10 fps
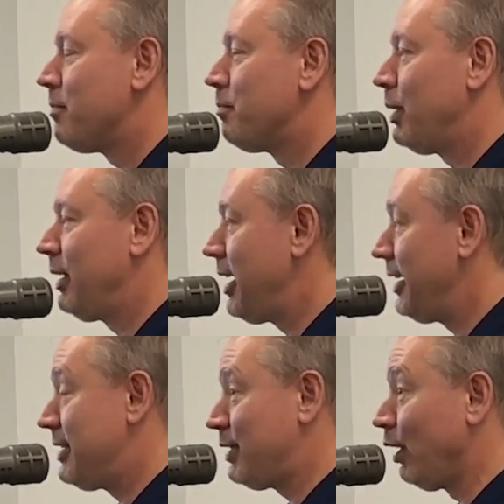But now
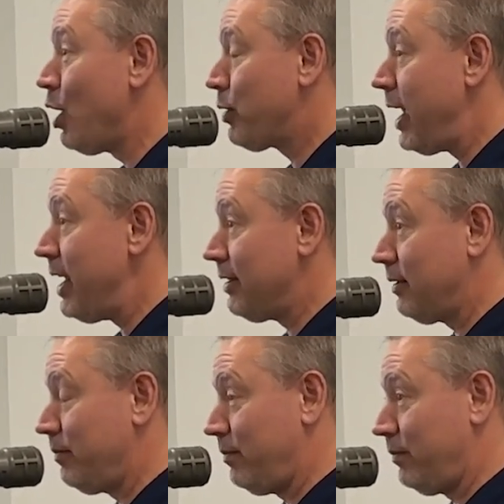he's still okay
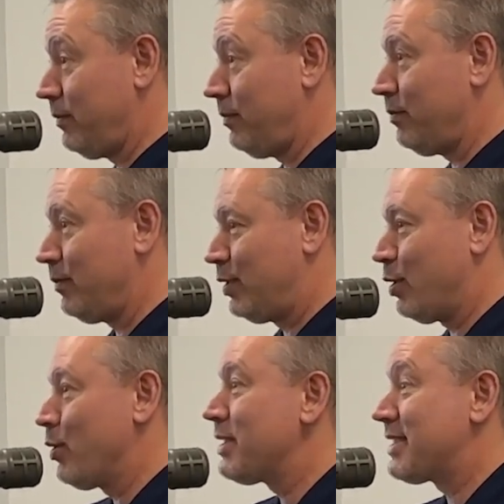to
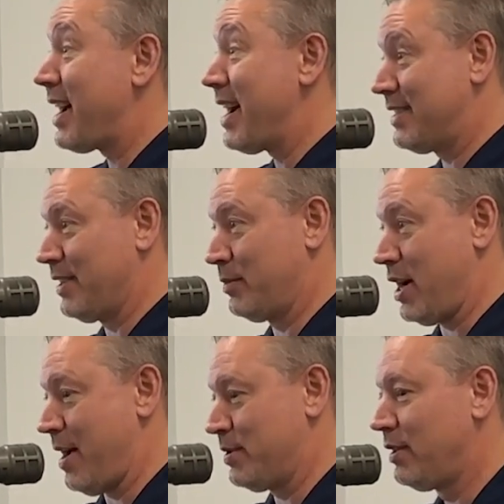criticize sometimes.